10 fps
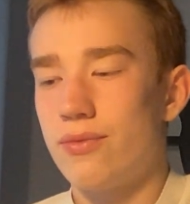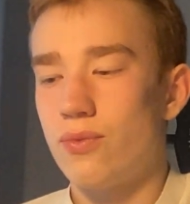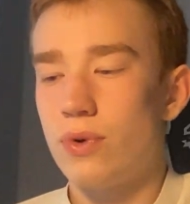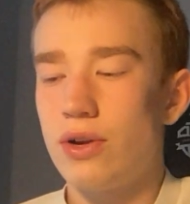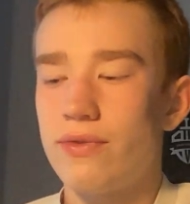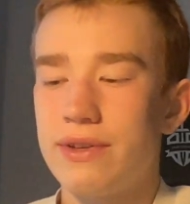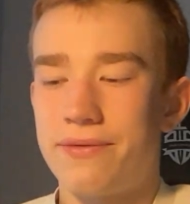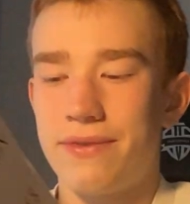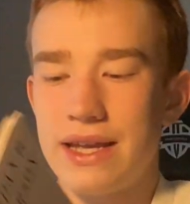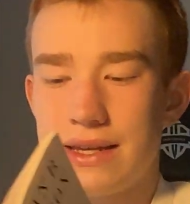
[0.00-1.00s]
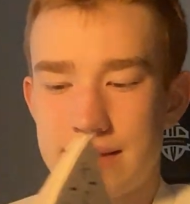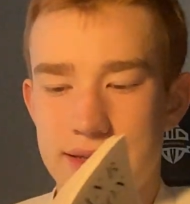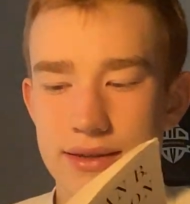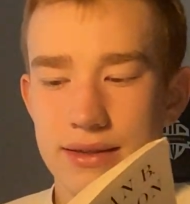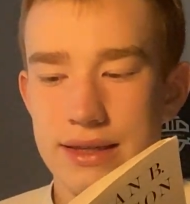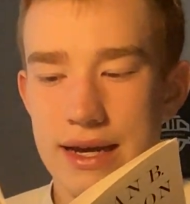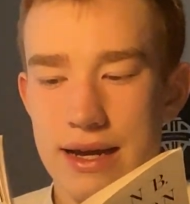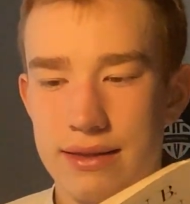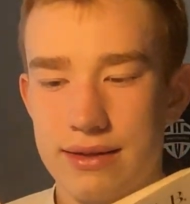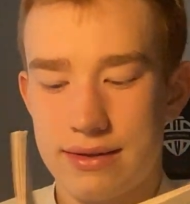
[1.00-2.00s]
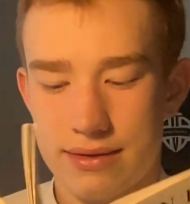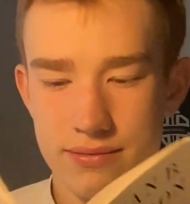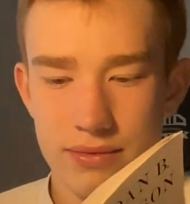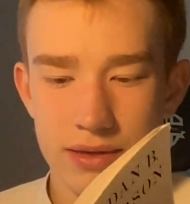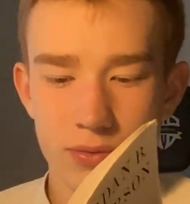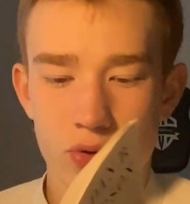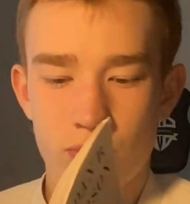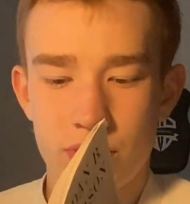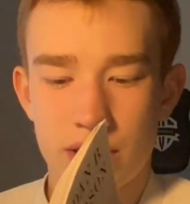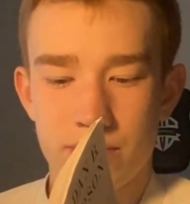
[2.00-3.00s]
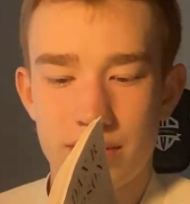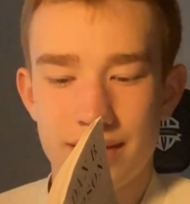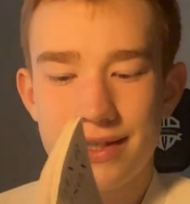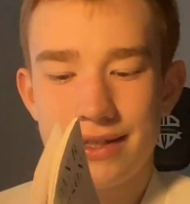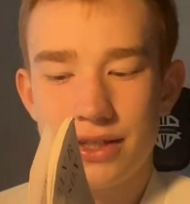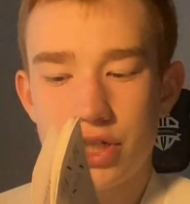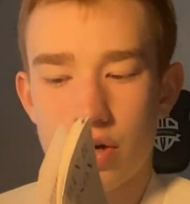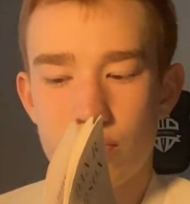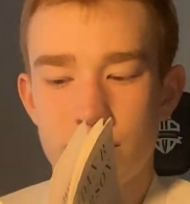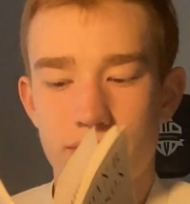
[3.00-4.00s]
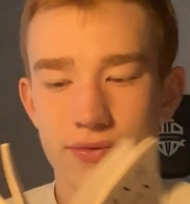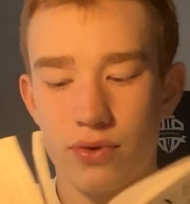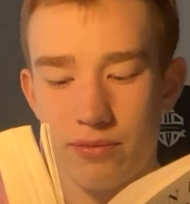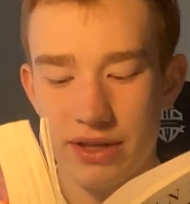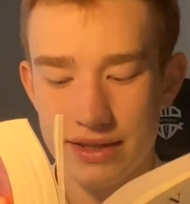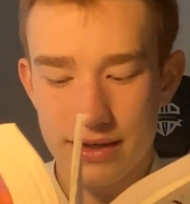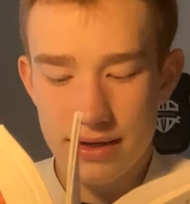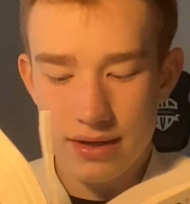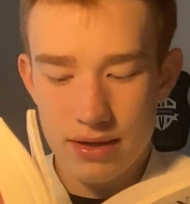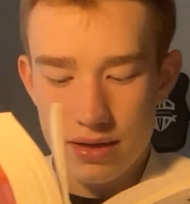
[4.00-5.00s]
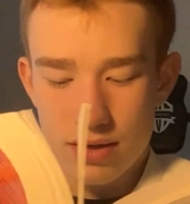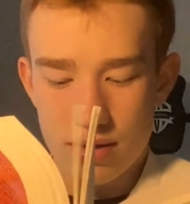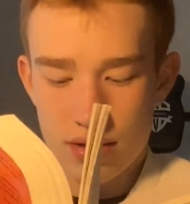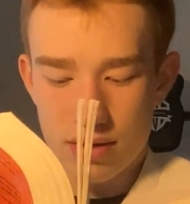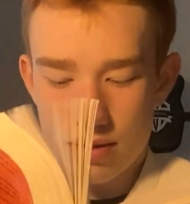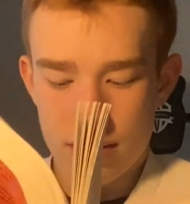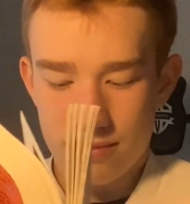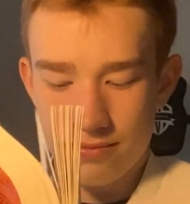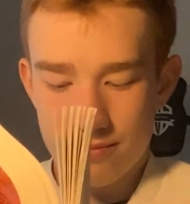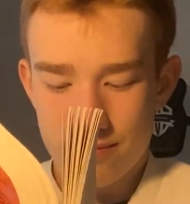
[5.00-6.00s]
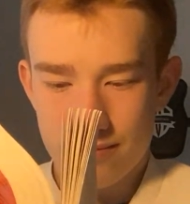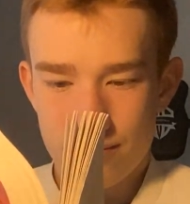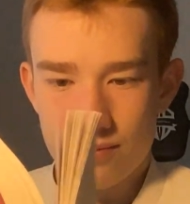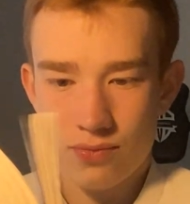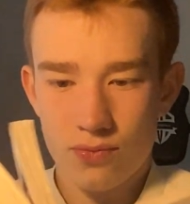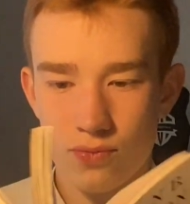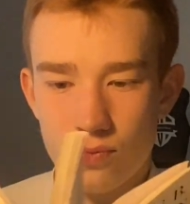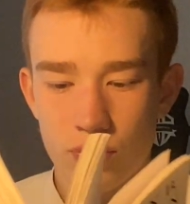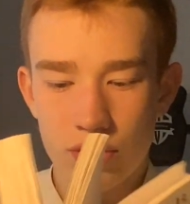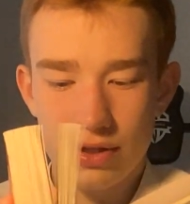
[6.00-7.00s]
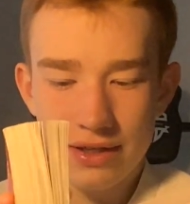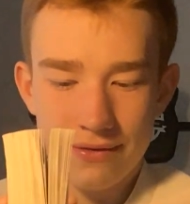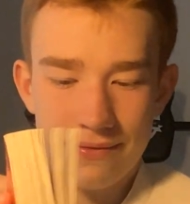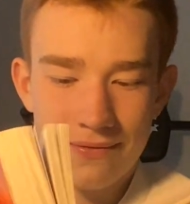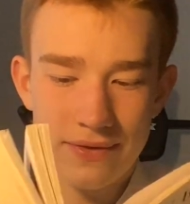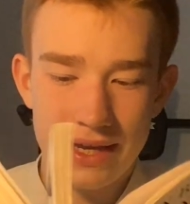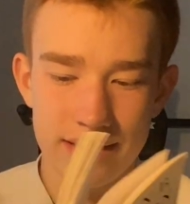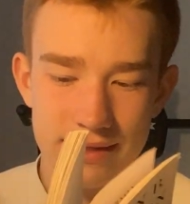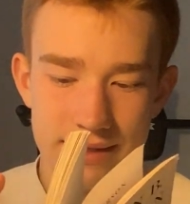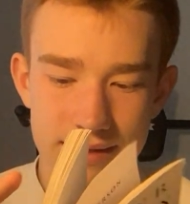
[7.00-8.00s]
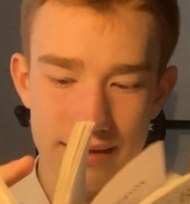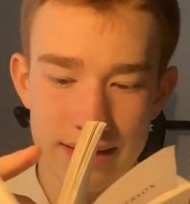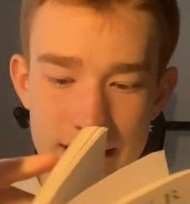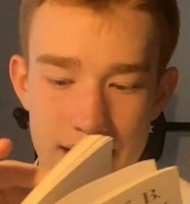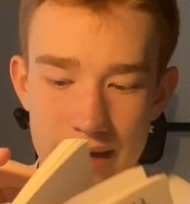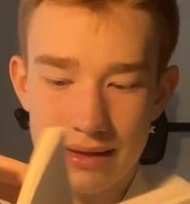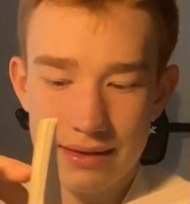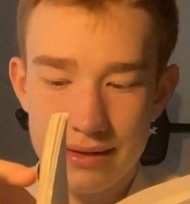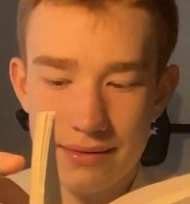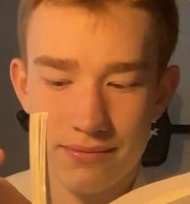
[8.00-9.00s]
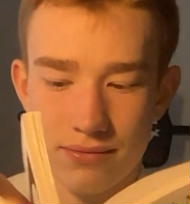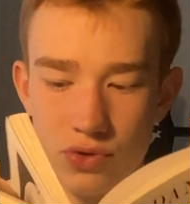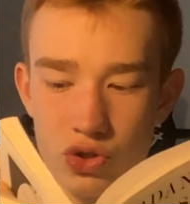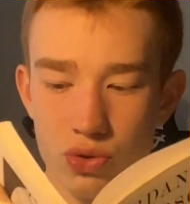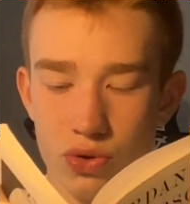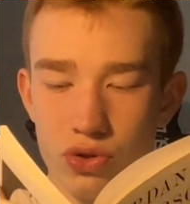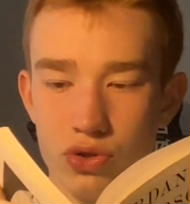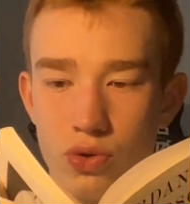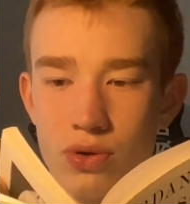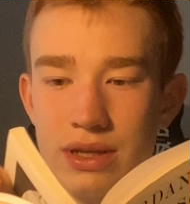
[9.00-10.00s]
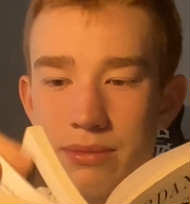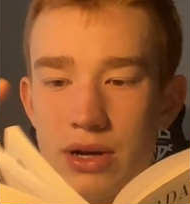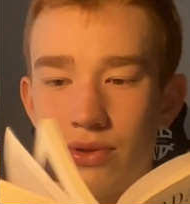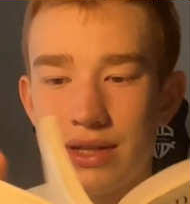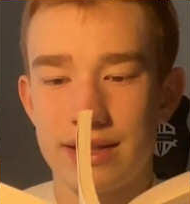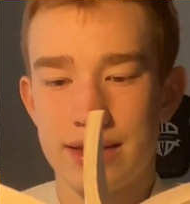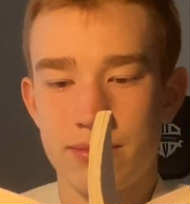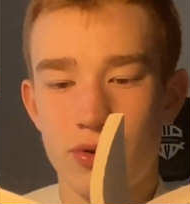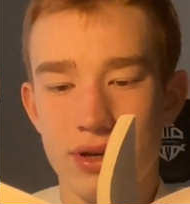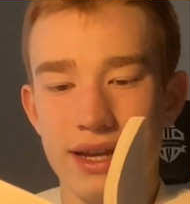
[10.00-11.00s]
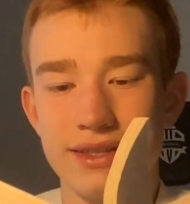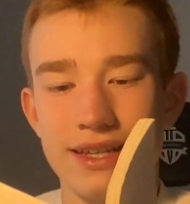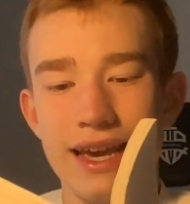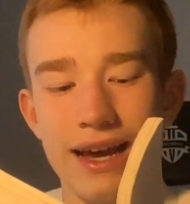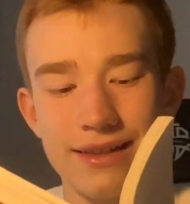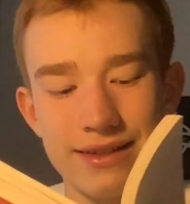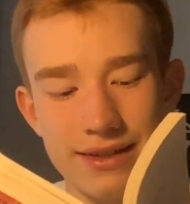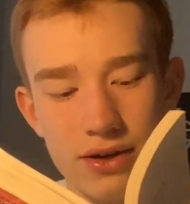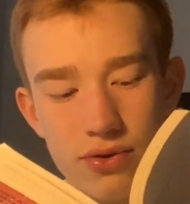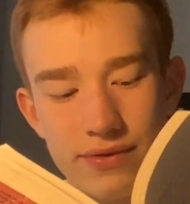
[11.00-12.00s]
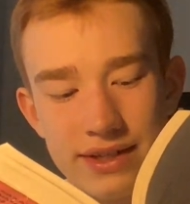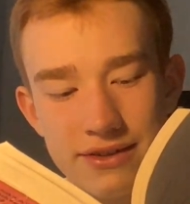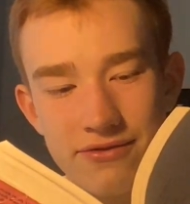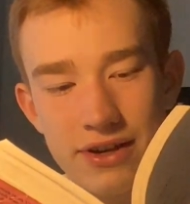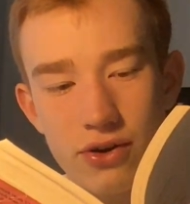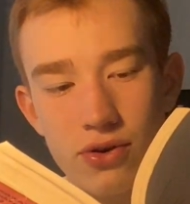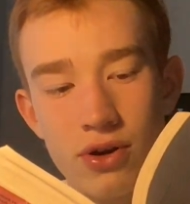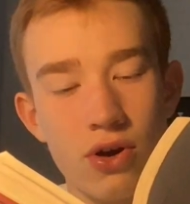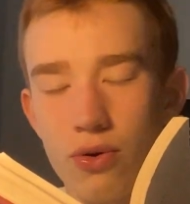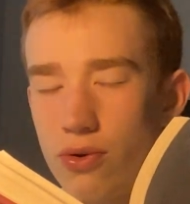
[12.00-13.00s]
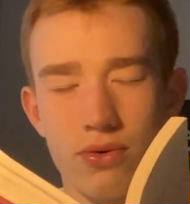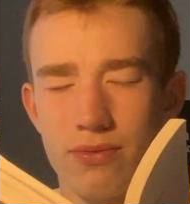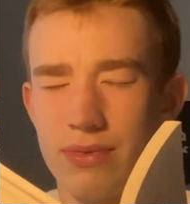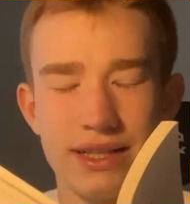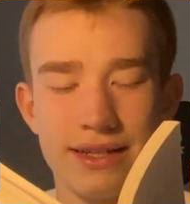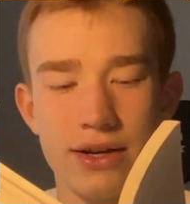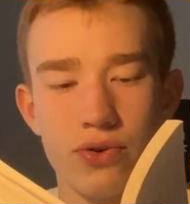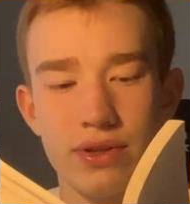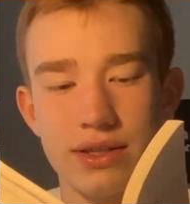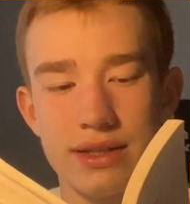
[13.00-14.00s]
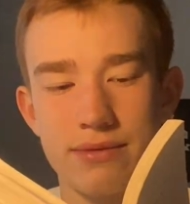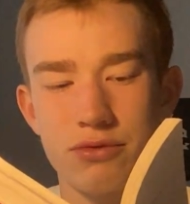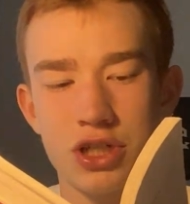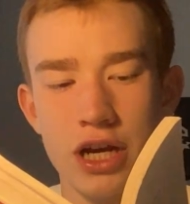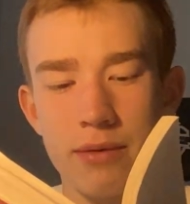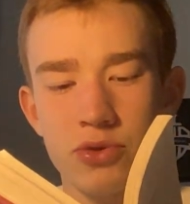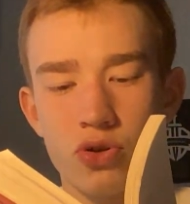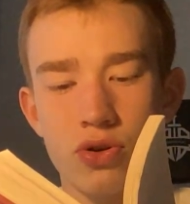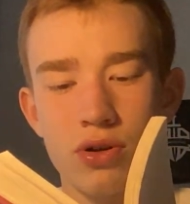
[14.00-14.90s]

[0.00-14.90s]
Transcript: one of the things that, let me open up this charter for a bit. Um, One of the things that Jordan talked about in this book, and yeah, at the start of this video, or at the start of this chapter,